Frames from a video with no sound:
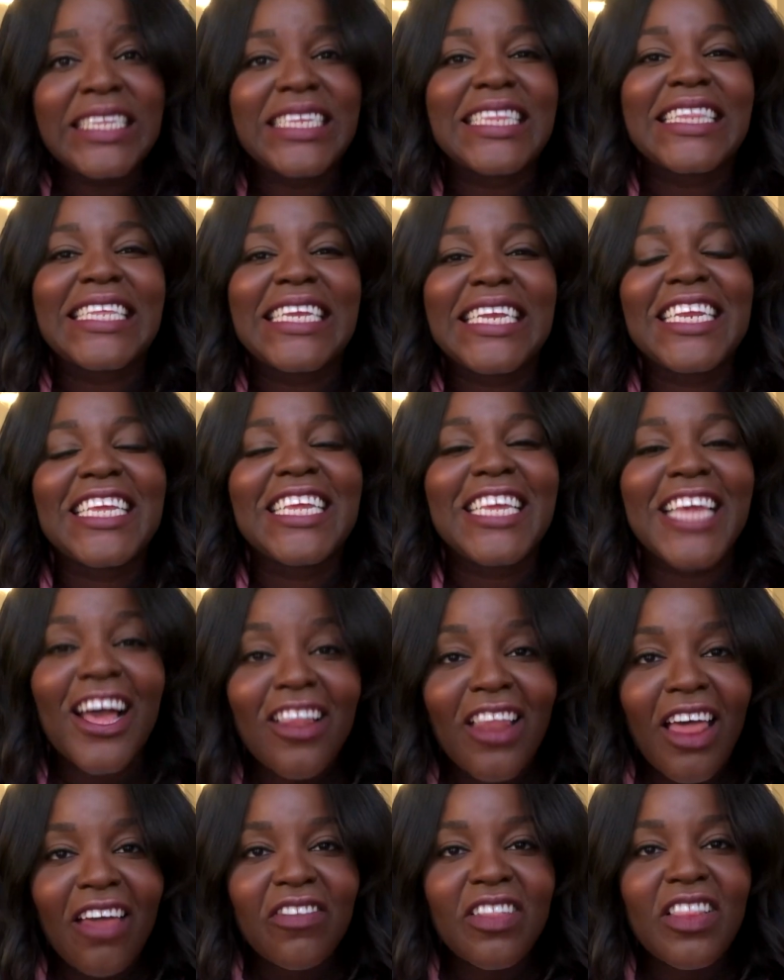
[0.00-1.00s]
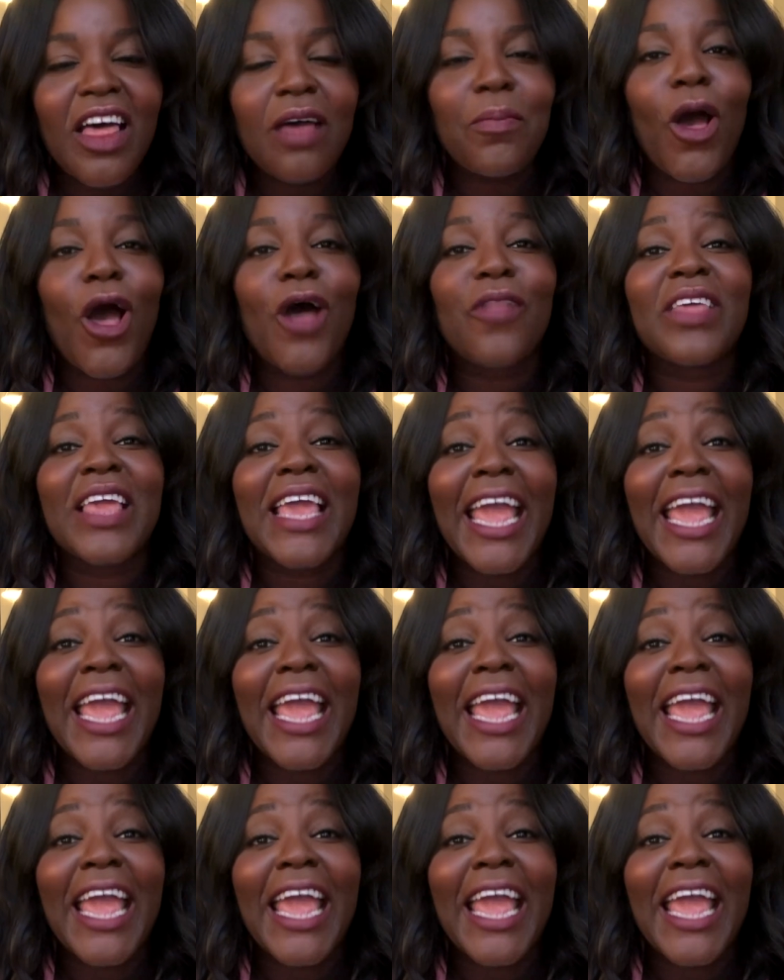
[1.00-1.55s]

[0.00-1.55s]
to lead Young Life Club on the